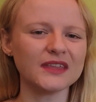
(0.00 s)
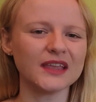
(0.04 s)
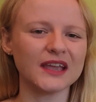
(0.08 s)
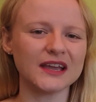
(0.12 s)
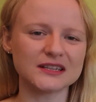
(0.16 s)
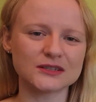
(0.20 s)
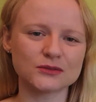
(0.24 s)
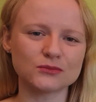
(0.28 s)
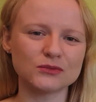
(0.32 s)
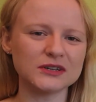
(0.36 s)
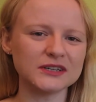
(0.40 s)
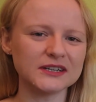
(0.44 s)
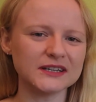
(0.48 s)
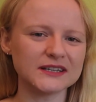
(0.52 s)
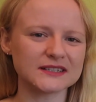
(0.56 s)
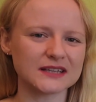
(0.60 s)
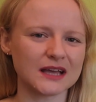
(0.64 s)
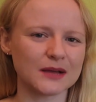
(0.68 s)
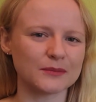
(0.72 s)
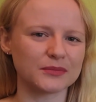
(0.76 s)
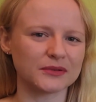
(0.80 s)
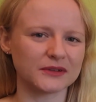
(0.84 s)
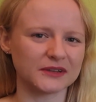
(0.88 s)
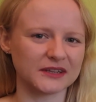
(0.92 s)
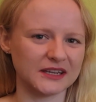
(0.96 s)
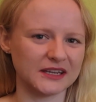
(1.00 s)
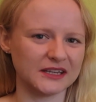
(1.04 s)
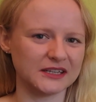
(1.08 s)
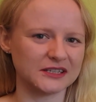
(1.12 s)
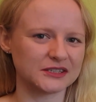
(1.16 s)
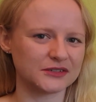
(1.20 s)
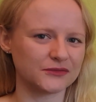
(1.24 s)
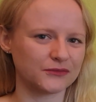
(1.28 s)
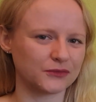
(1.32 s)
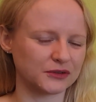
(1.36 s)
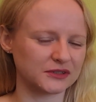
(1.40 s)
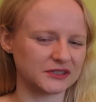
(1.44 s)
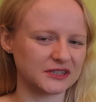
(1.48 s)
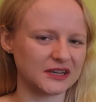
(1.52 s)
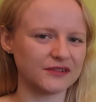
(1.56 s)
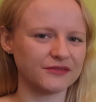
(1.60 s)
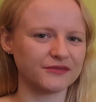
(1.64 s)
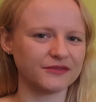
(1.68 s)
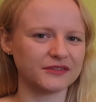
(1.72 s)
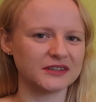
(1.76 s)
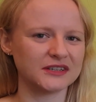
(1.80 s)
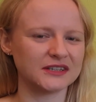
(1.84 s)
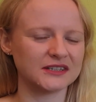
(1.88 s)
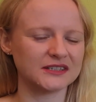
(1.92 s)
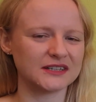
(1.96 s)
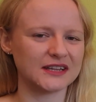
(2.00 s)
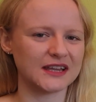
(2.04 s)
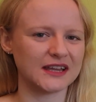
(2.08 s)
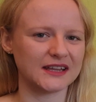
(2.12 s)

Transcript: as one example each for definite